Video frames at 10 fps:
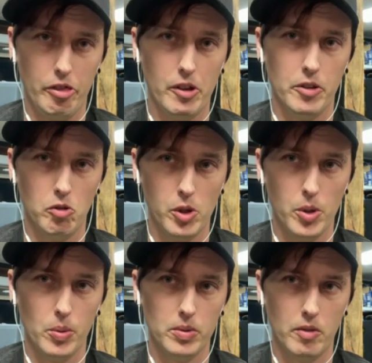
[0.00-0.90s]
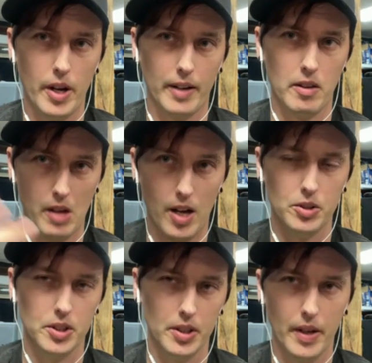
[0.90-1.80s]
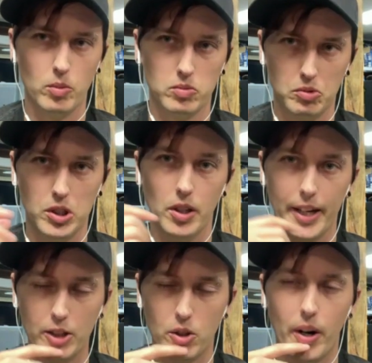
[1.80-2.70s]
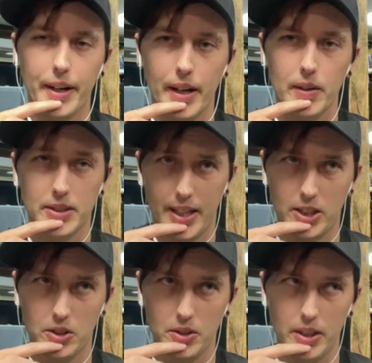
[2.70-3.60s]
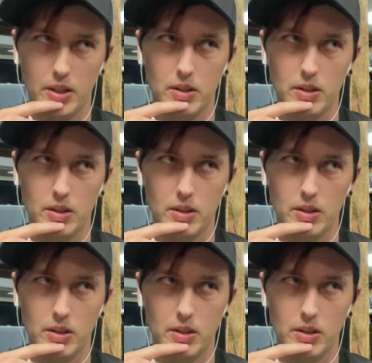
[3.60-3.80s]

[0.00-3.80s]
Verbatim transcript: the new technology that we're like trying out. It's actually